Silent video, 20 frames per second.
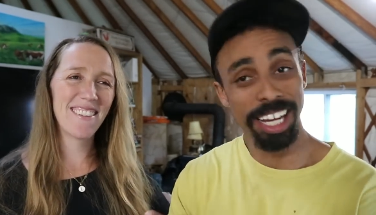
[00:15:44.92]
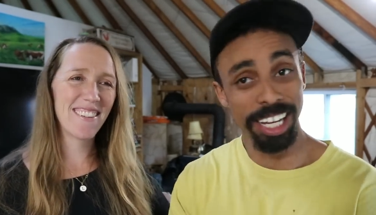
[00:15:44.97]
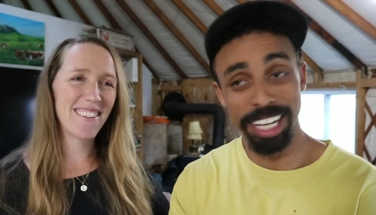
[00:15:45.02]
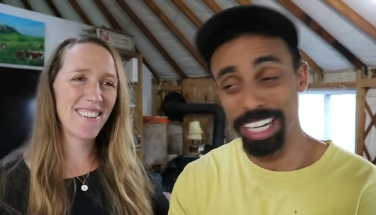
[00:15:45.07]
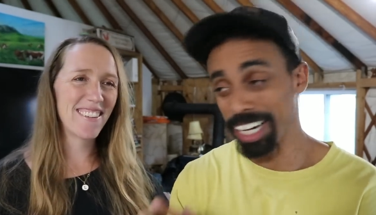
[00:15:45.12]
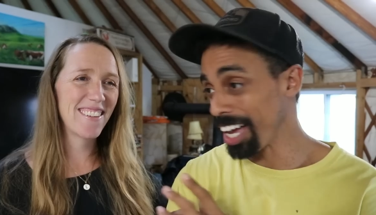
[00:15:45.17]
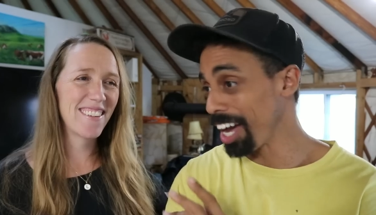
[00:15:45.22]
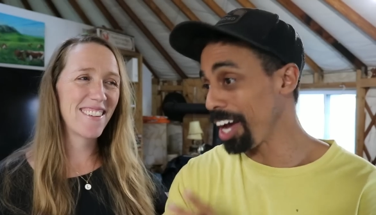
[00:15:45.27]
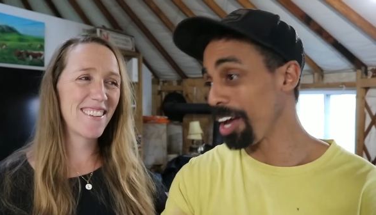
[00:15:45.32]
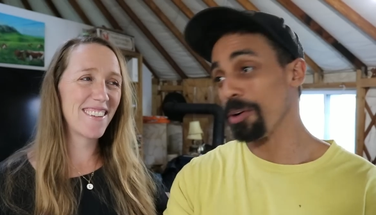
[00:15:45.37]

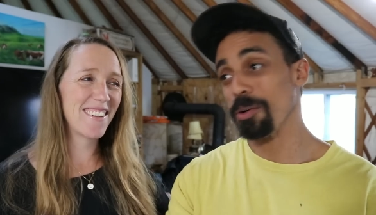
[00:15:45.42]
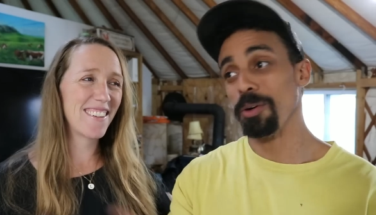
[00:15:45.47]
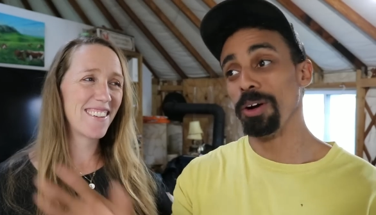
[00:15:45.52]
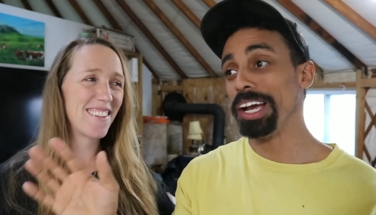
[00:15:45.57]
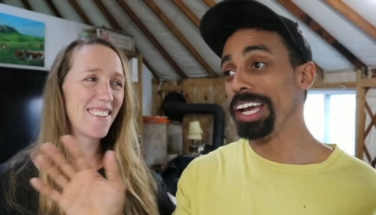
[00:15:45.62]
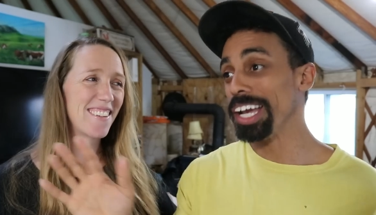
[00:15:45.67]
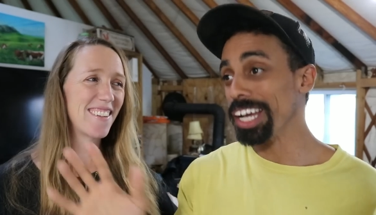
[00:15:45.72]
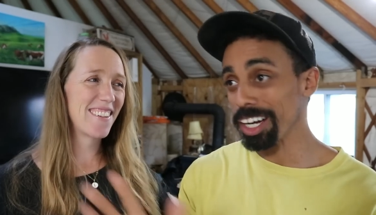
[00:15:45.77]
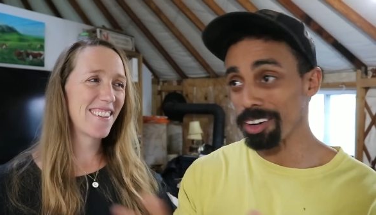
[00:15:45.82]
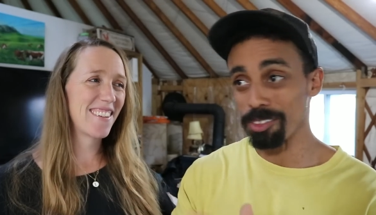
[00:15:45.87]
Speaker 1: it got
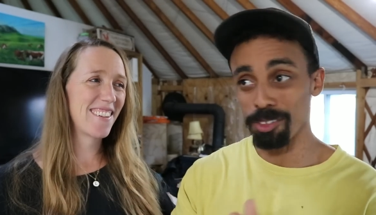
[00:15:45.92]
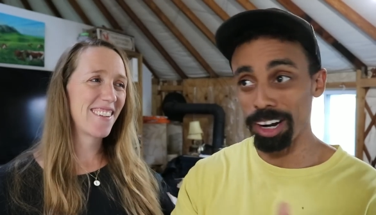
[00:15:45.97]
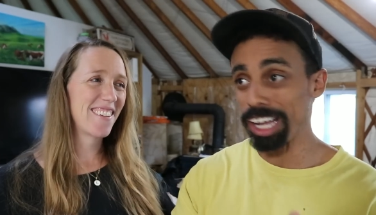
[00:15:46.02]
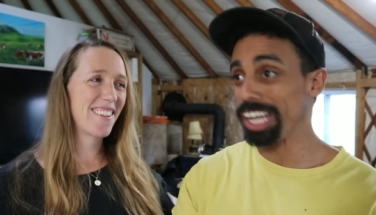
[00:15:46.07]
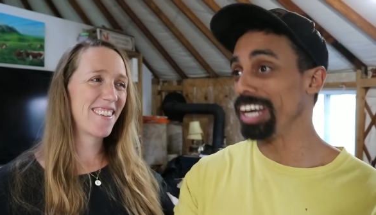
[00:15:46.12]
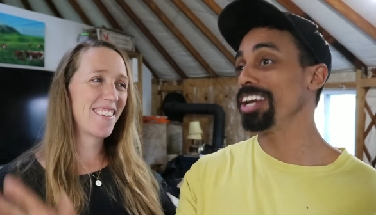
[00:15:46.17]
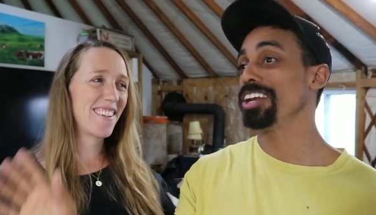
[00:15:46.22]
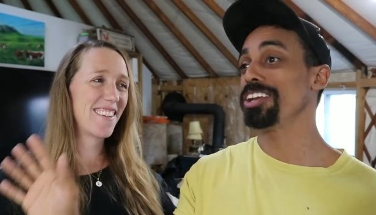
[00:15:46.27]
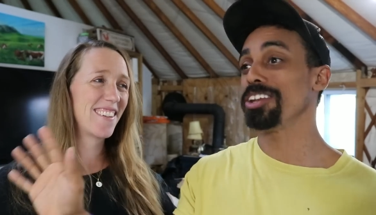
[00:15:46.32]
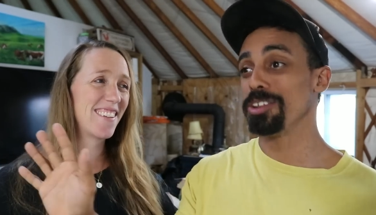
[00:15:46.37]
away and
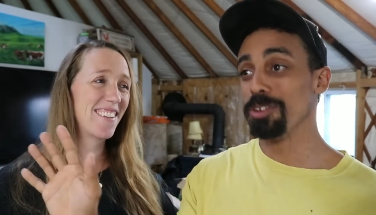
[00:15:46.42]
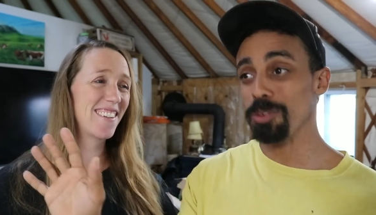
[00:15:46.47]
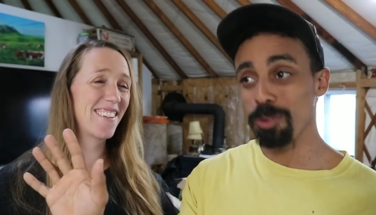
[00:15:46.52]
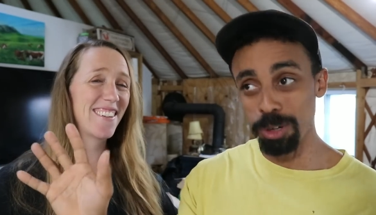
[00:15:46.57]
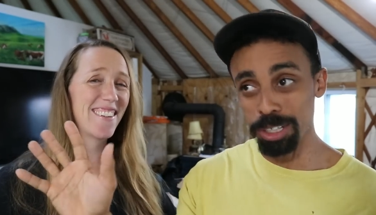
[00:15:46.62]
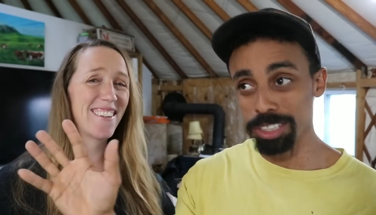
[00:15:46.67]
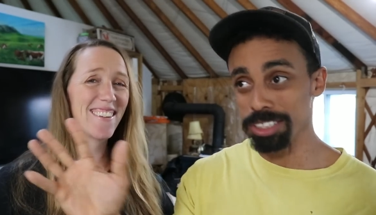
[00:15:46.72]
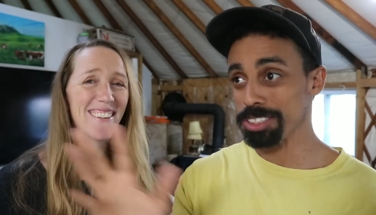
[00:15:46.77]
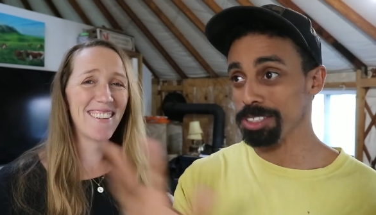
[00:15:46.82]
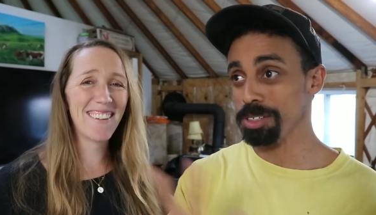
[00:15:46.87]
ran into the
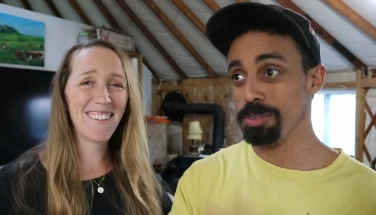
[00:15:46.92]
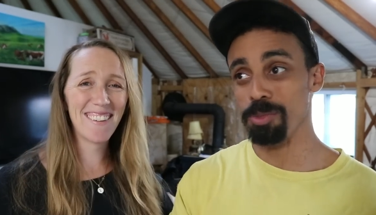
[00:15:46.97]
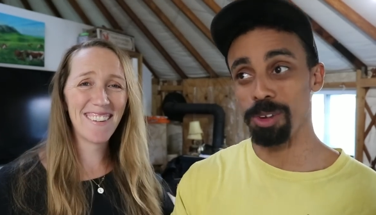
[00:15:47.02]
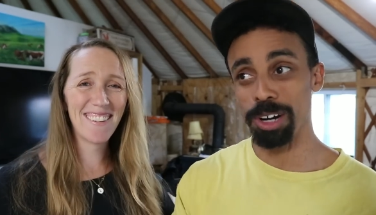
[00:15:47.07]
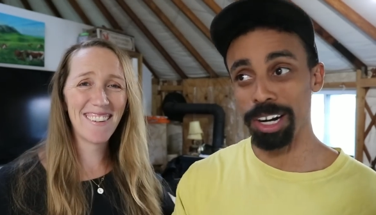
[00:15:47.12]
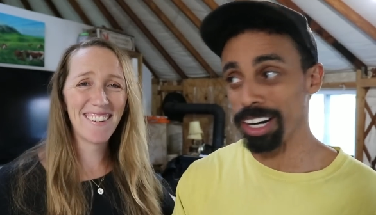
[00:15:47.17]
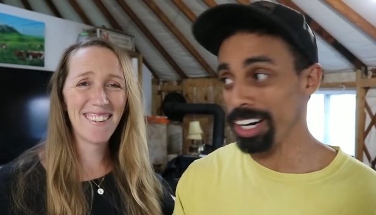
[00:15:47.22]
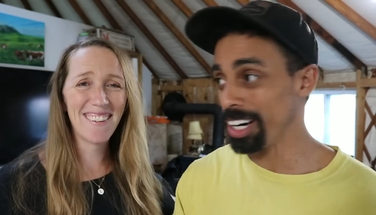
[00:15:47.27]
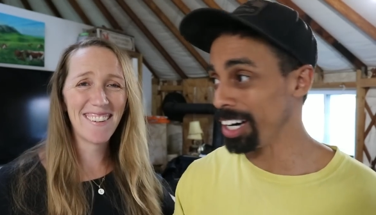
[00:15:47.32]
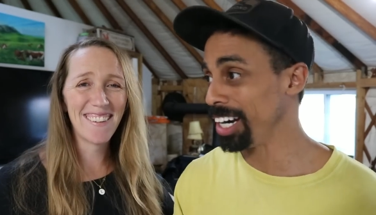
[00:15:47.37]
woods
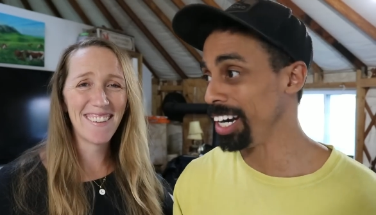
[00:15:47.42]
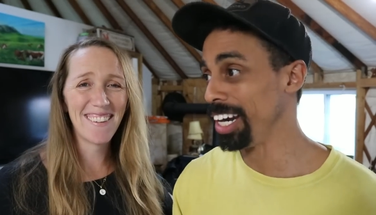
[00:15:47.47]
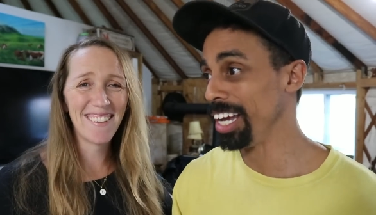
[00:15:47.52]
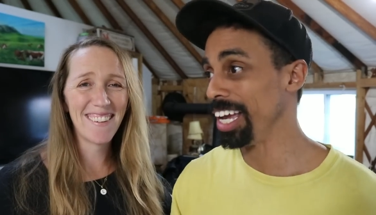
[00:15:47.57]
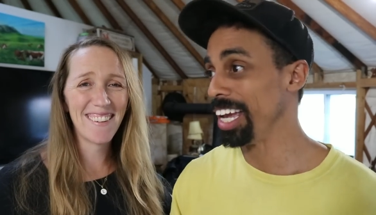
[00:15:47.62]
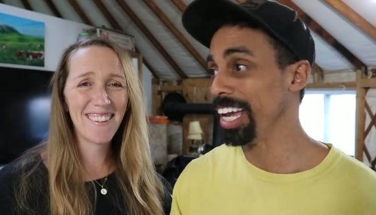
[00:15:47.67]
somewhere,